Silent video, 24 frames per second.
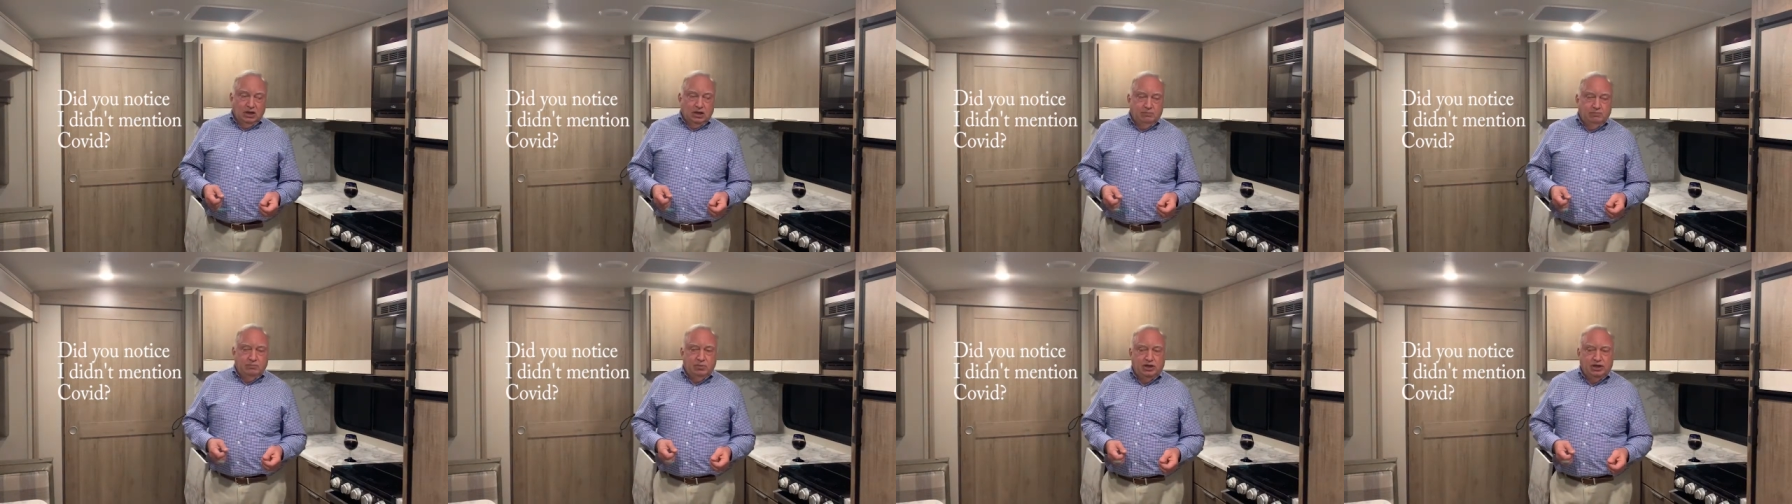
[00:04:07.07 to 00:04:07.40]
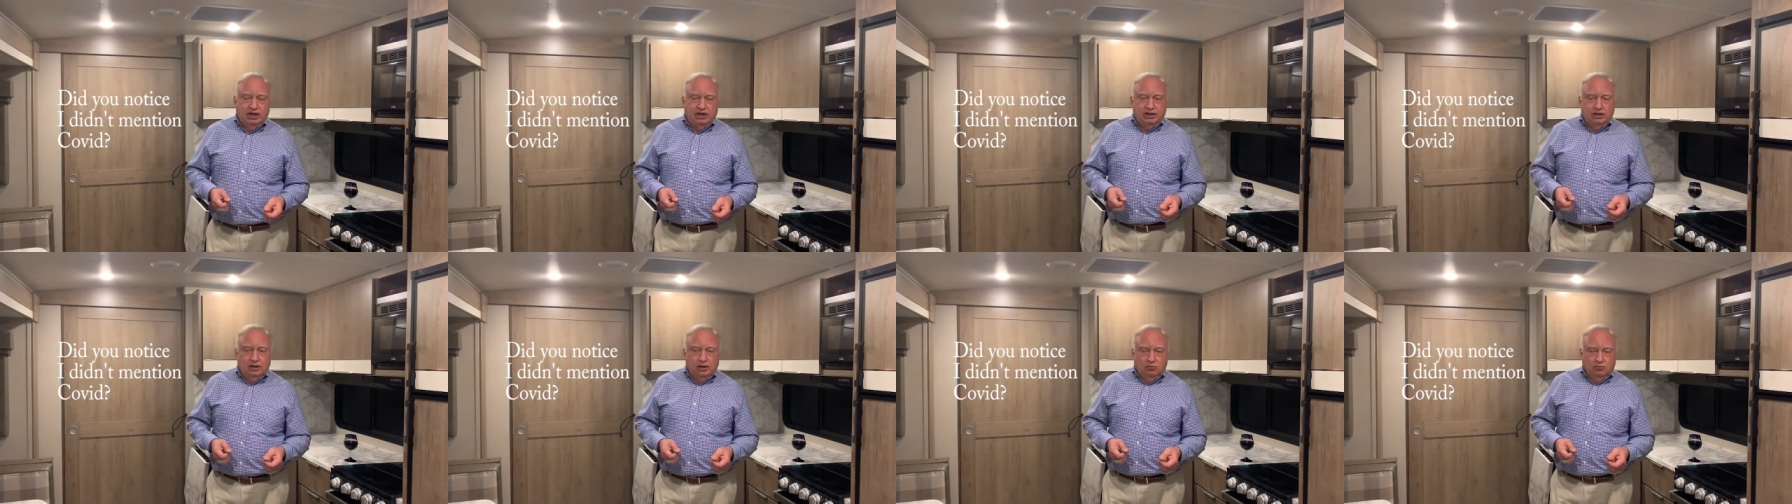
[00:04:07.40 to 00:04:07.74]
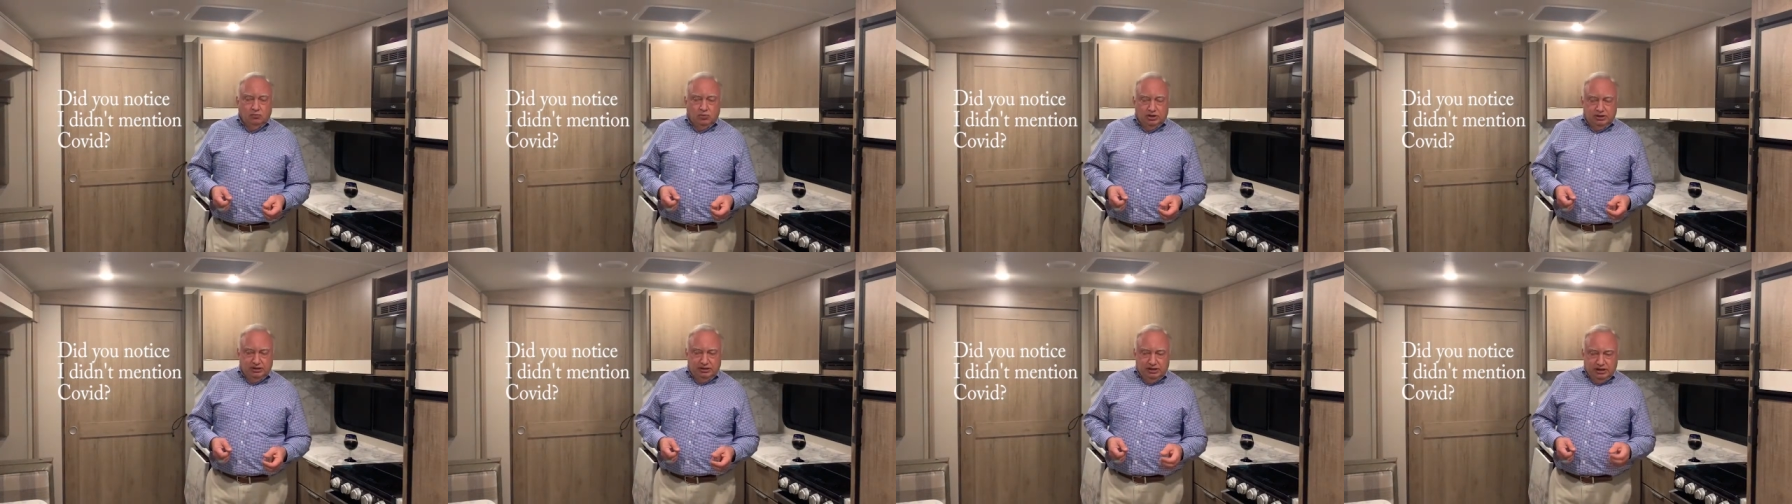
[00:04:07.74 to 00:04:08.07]
But
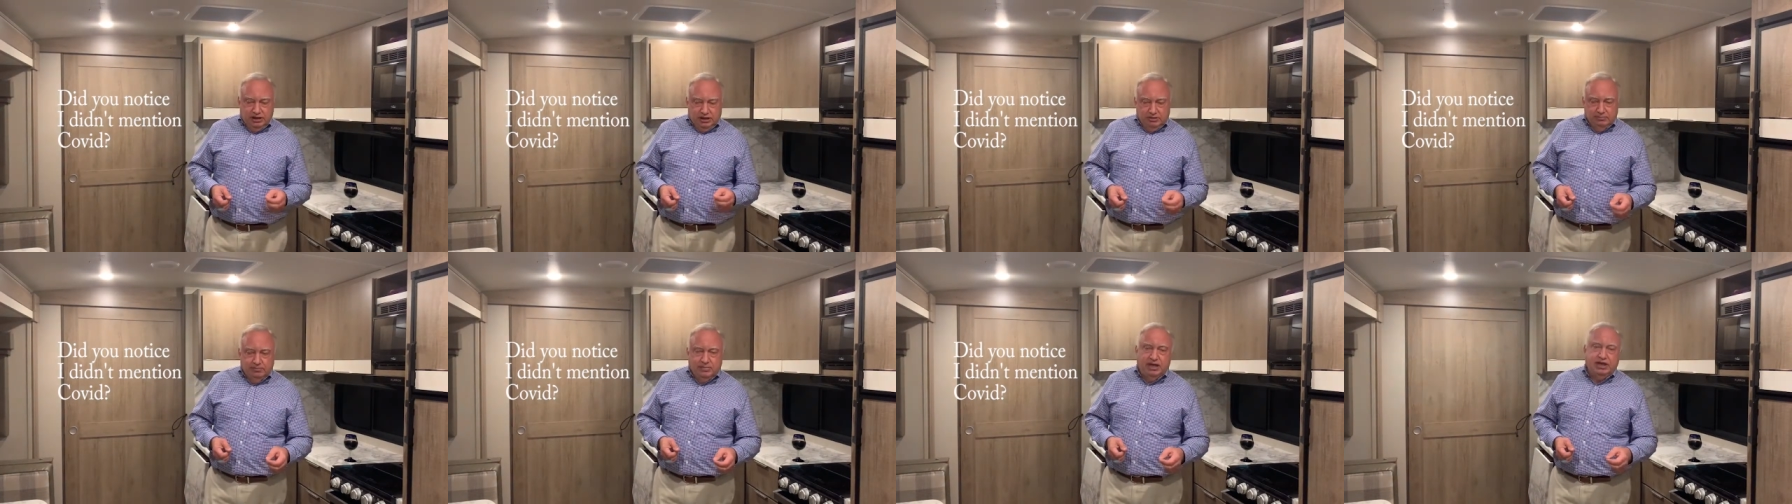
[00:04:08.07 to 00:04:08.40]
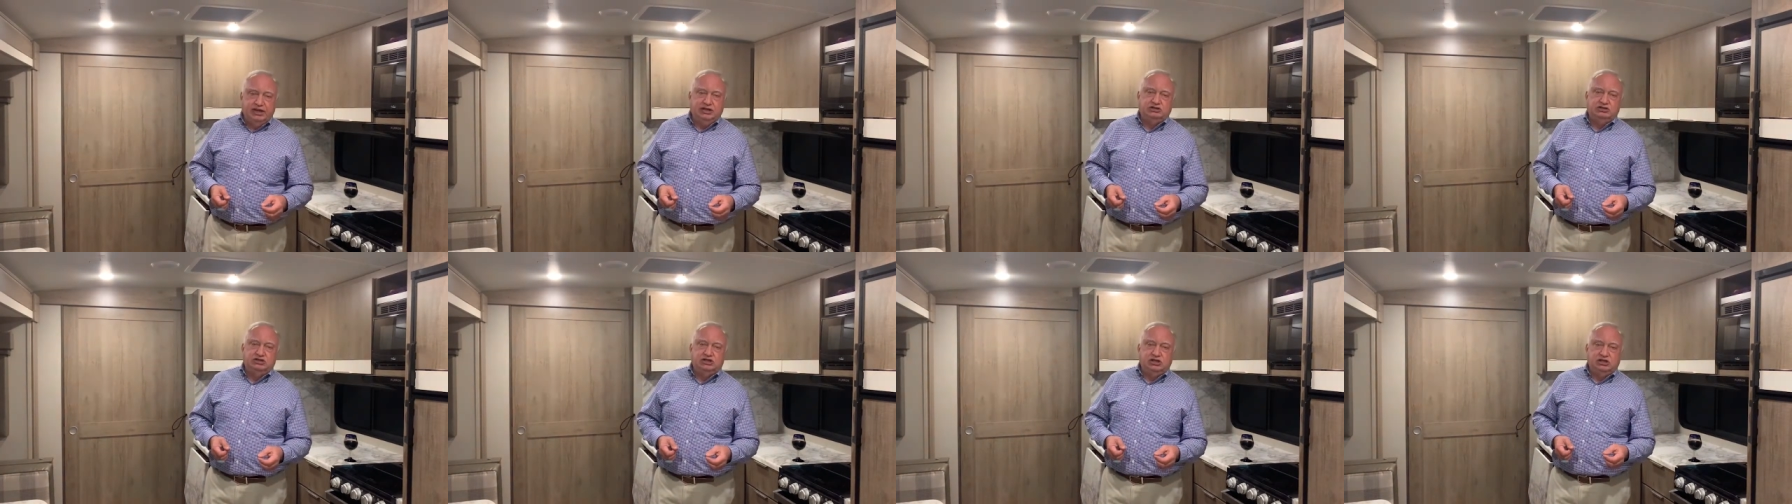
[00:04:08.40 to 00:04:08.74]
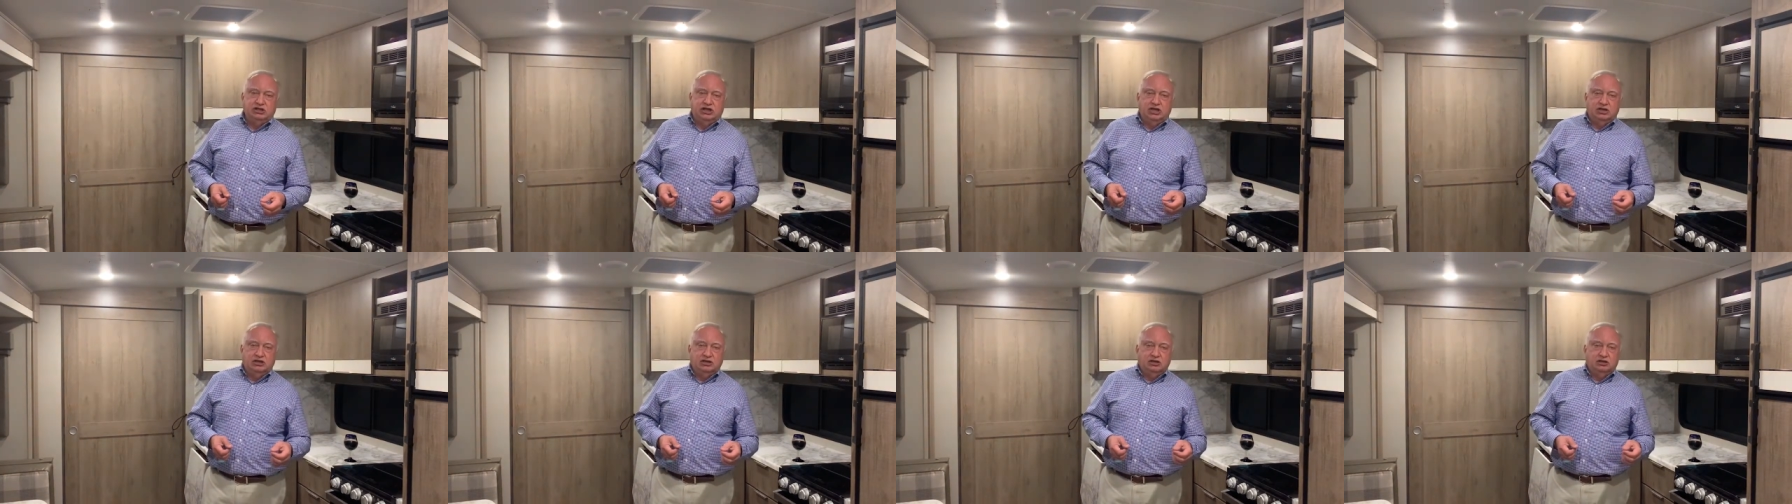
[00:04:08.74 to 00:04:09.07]
we did manage to
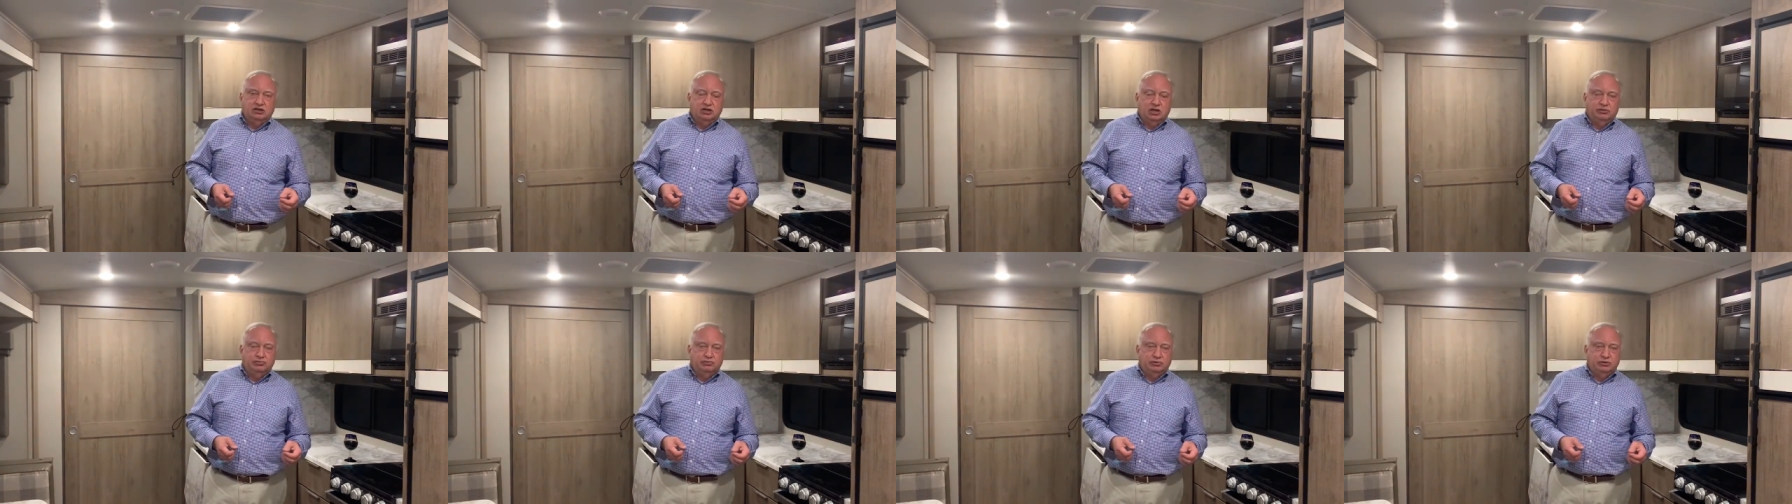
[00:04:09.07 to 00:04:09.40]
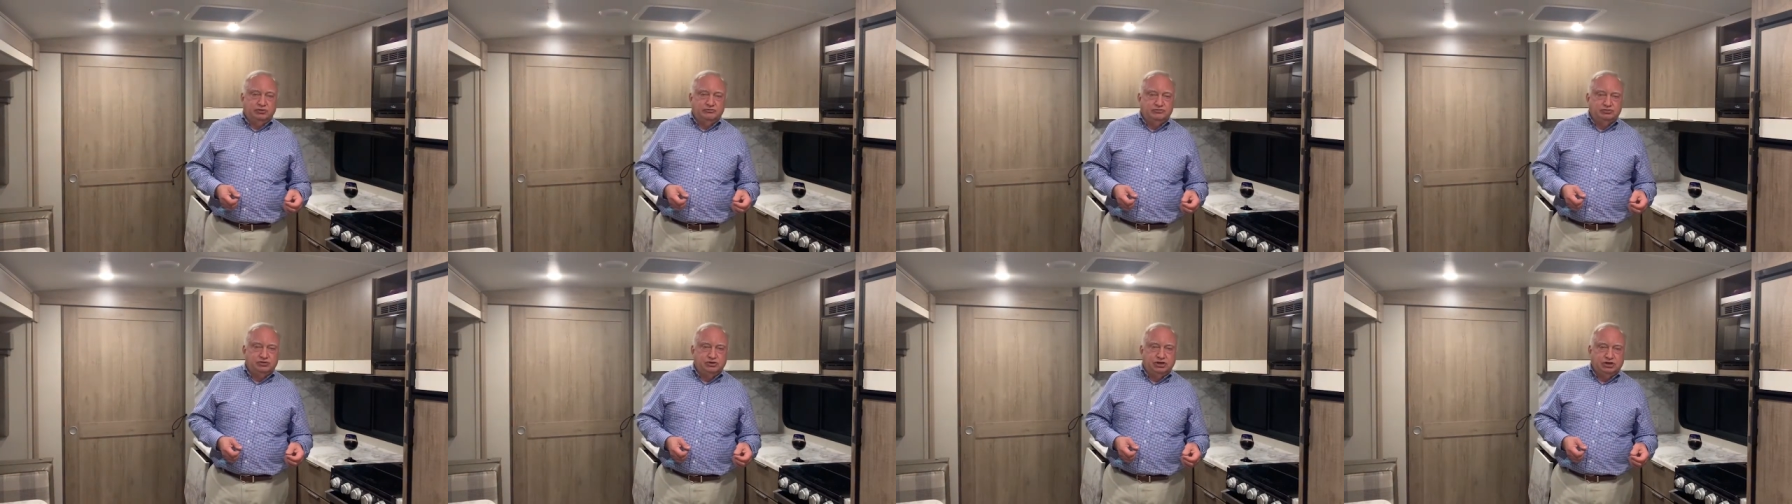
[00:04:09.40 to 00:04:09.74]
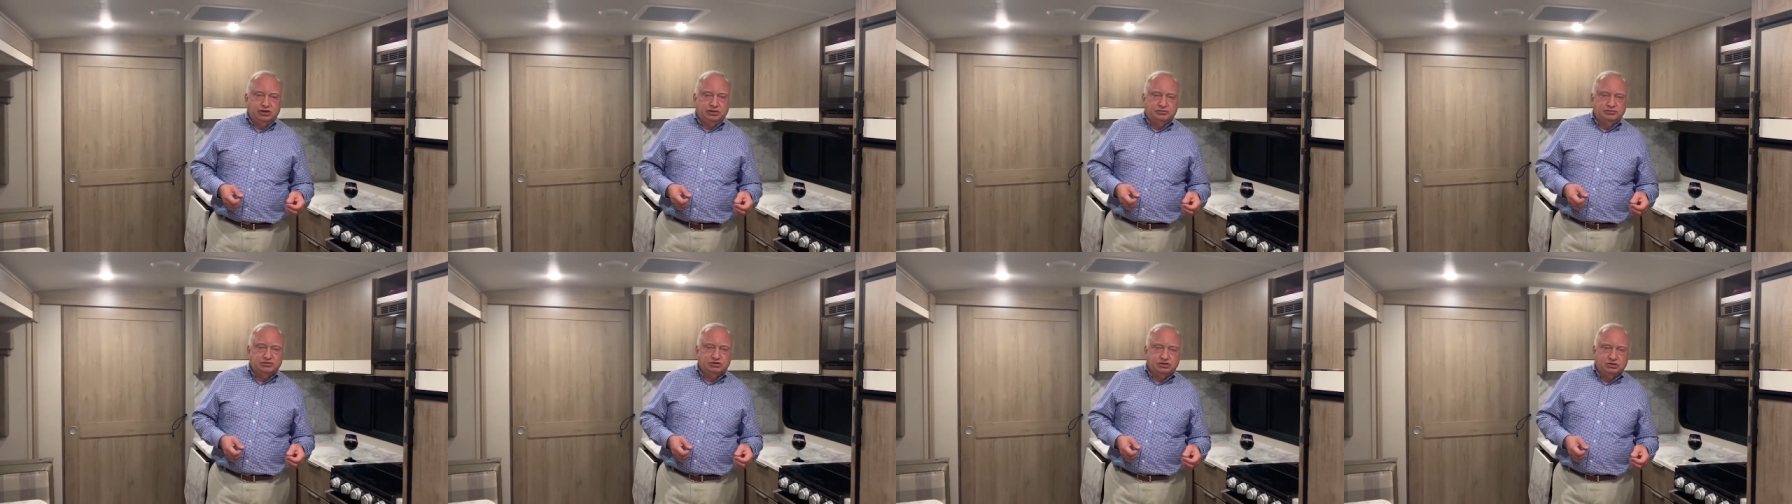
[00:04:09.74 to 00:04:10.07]
take a couple of
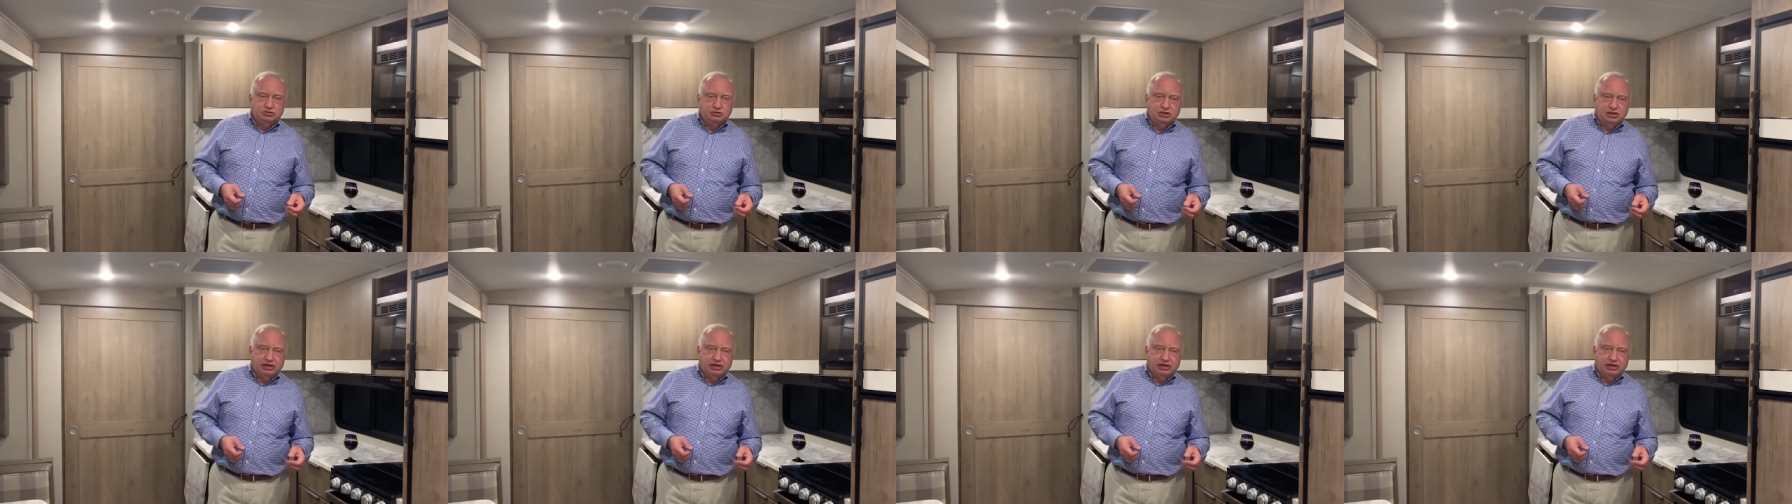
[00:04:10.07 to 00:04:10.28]
trips.